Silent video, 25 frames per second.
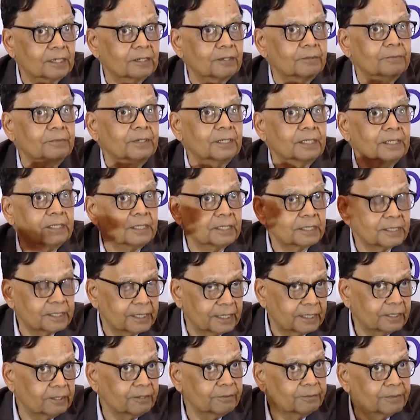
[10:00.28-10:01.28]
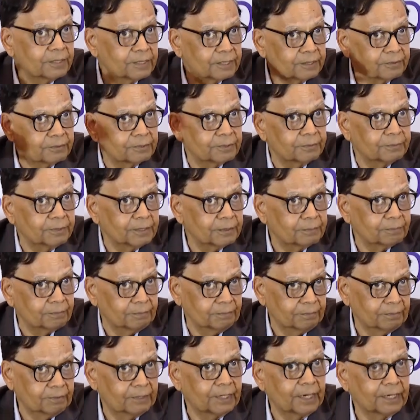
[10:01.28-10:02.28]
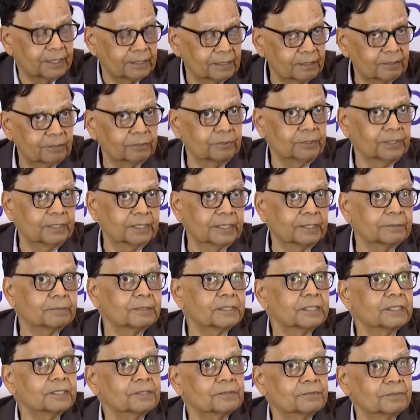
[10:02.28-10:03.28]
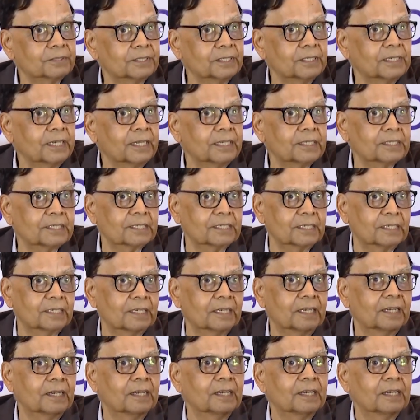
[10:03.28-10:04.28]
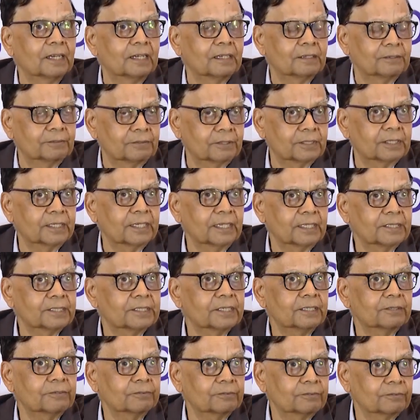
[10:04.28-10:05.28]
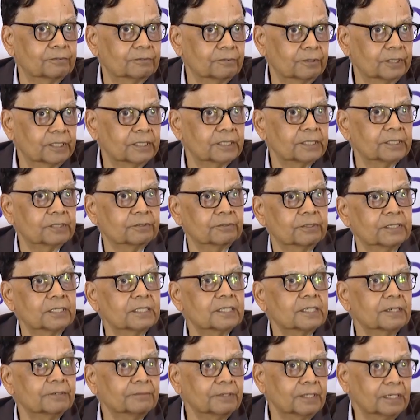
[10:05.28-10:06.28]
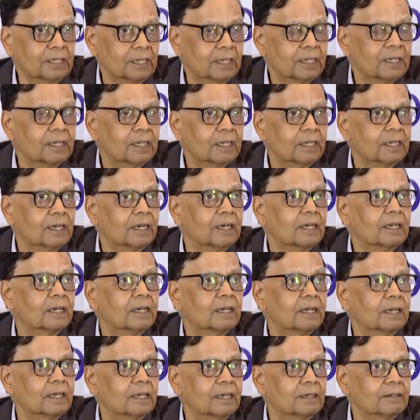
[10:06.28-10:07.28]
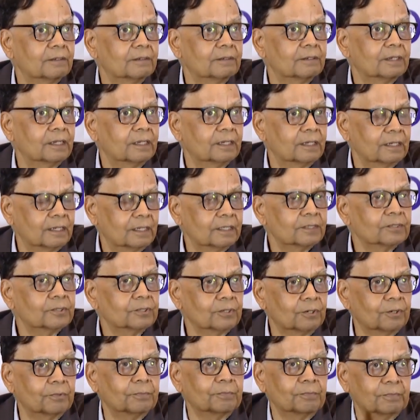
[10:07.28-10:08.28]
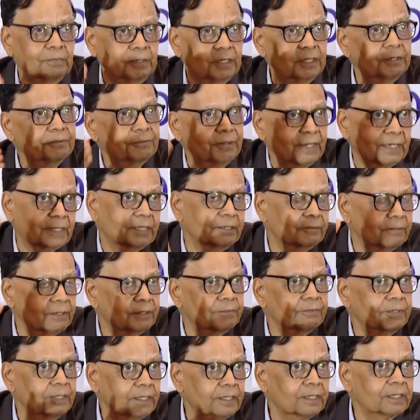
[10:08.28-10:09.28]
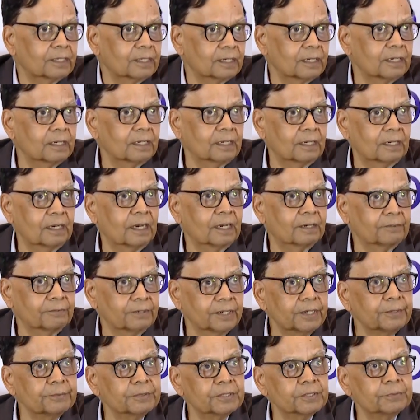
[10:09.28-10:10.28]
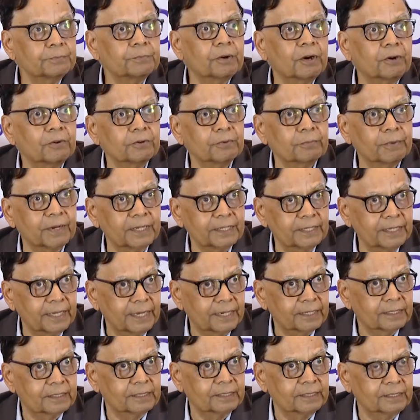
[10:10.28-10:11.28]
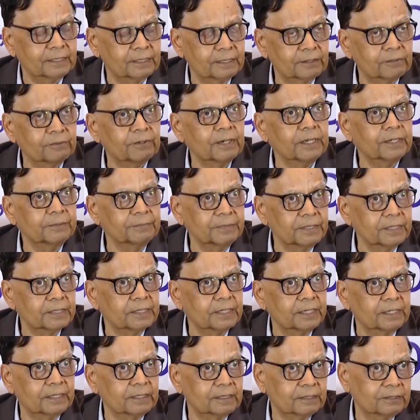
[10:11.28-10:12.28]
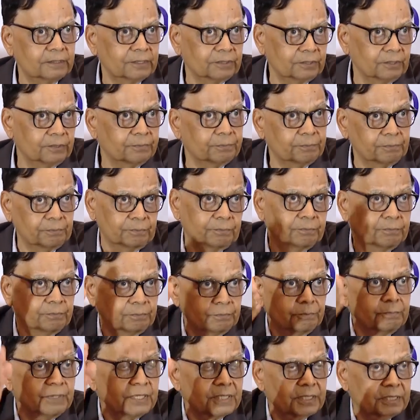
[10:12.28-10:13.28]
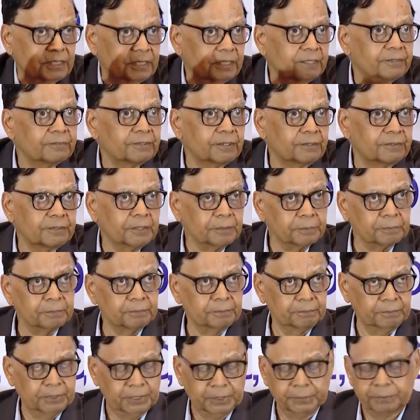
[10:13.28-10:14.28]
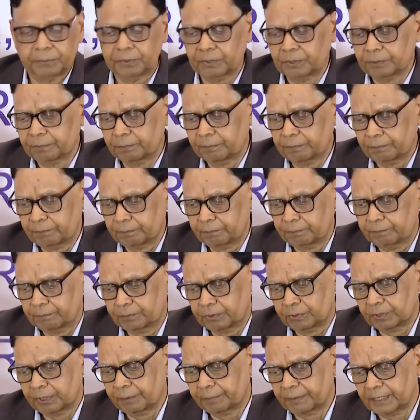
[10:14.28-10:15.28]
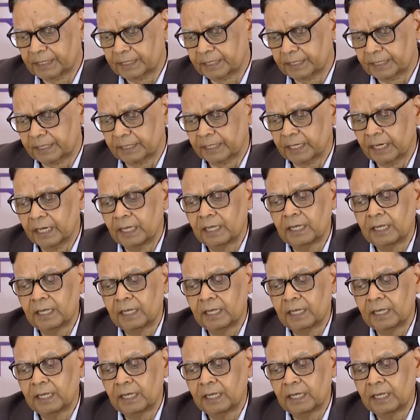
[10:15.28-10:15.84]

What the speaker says: government and the state governments have to be doing their budgets for the next year, 26-27, and so effectively we are very much bound by that requirement, and so must give our report to the President